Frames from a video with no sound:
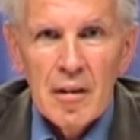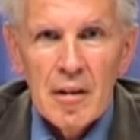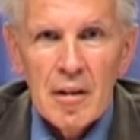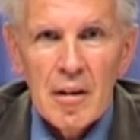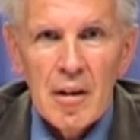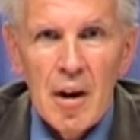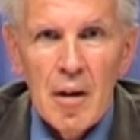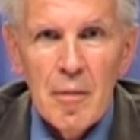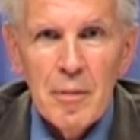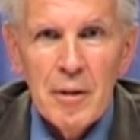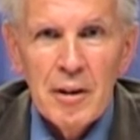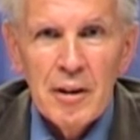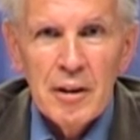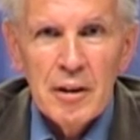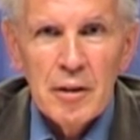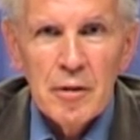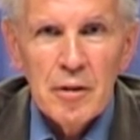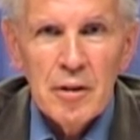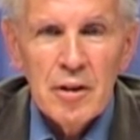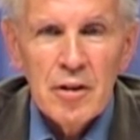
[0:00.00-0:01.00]
The commonly
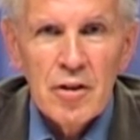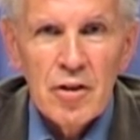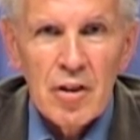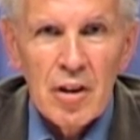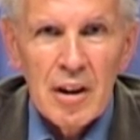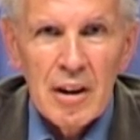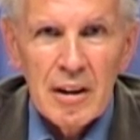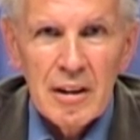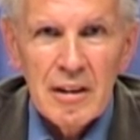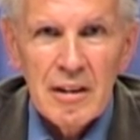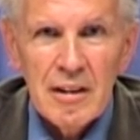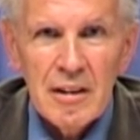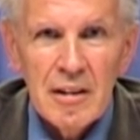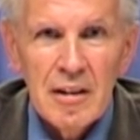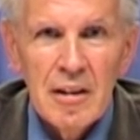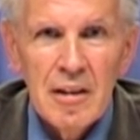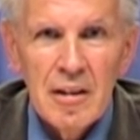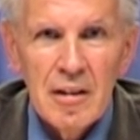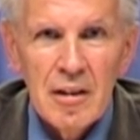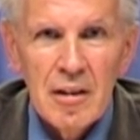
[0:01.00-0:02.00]
used drugs
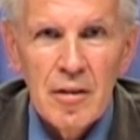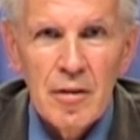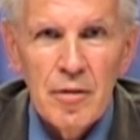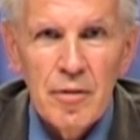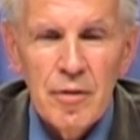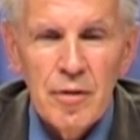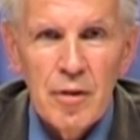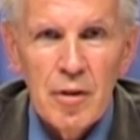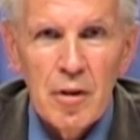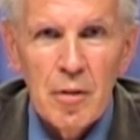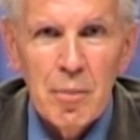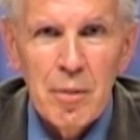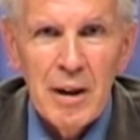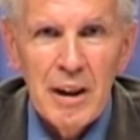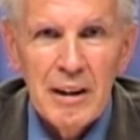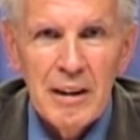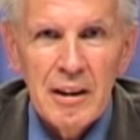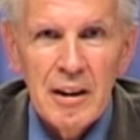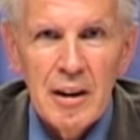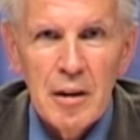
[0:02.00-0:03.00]
for
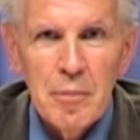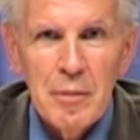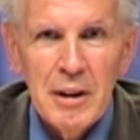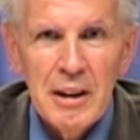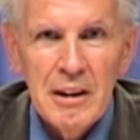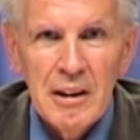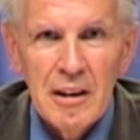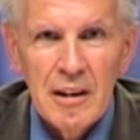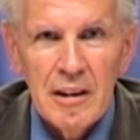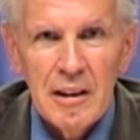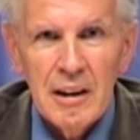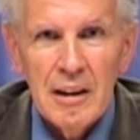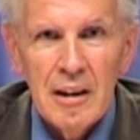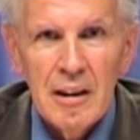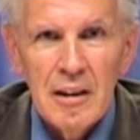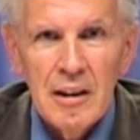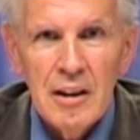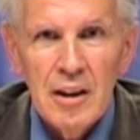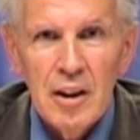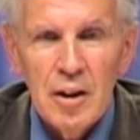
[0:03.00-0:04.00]
platelet inhibition in
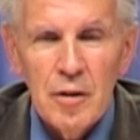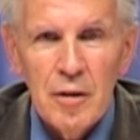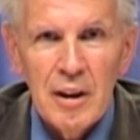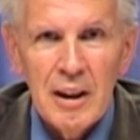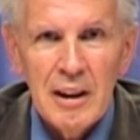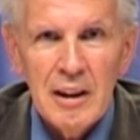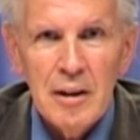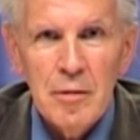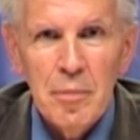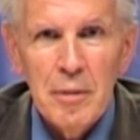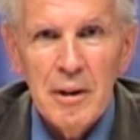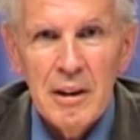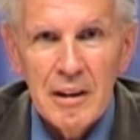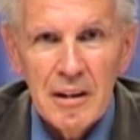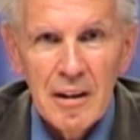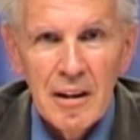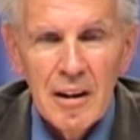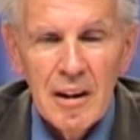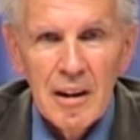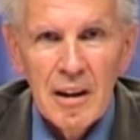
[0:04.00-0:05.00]
addition to
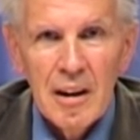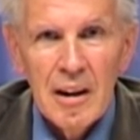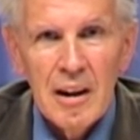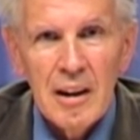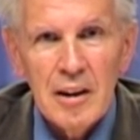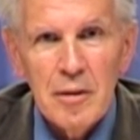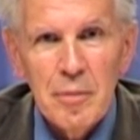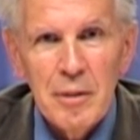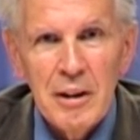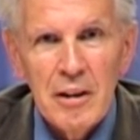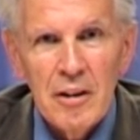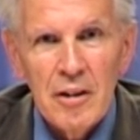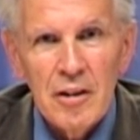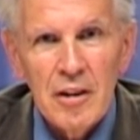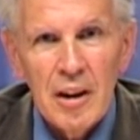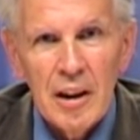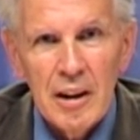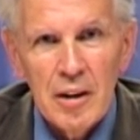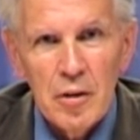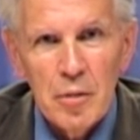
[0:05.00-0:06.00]
aspirin has been the
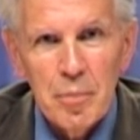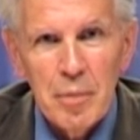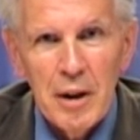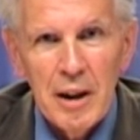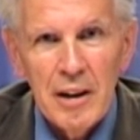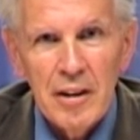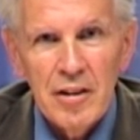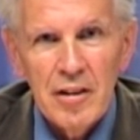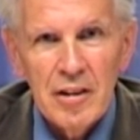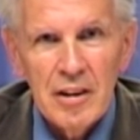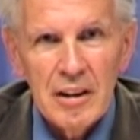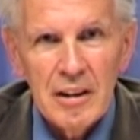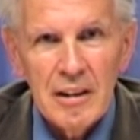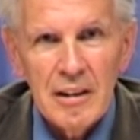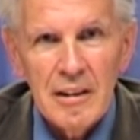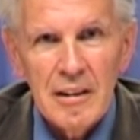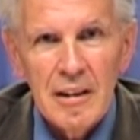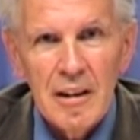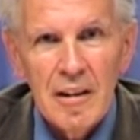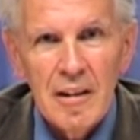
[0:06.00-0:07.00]

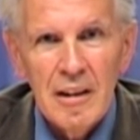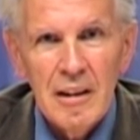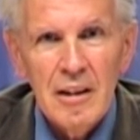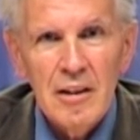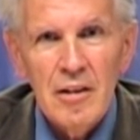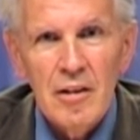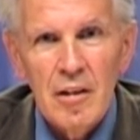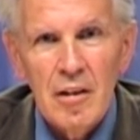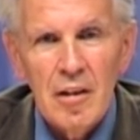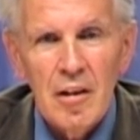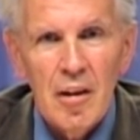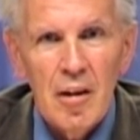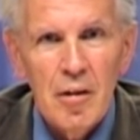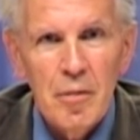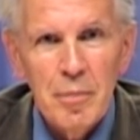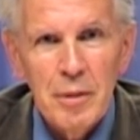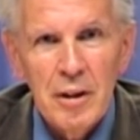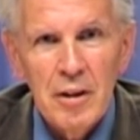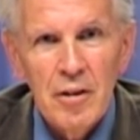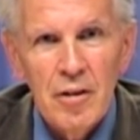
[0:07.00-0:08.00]
thionopyridines, and these are
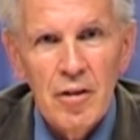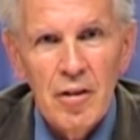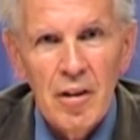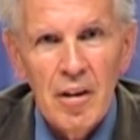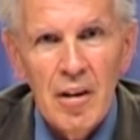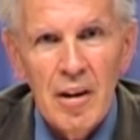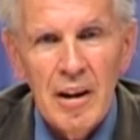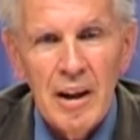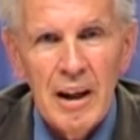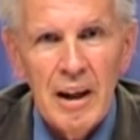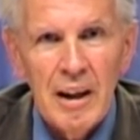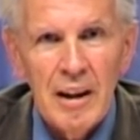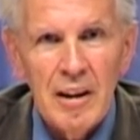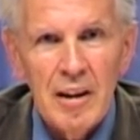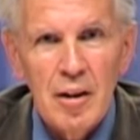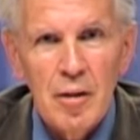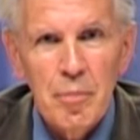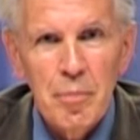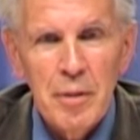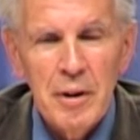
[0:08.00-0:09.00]
clopidogrel
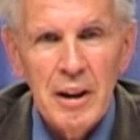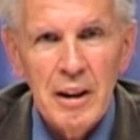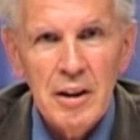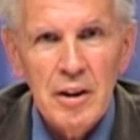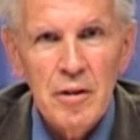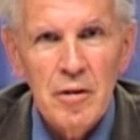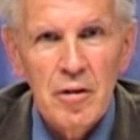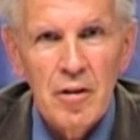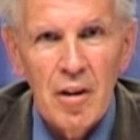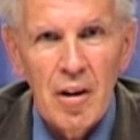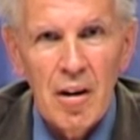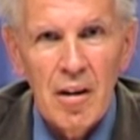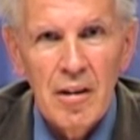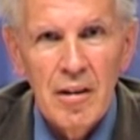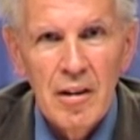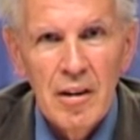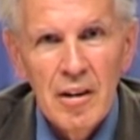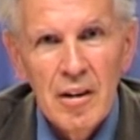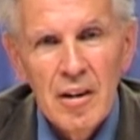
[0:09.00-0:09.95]
and prasugrel.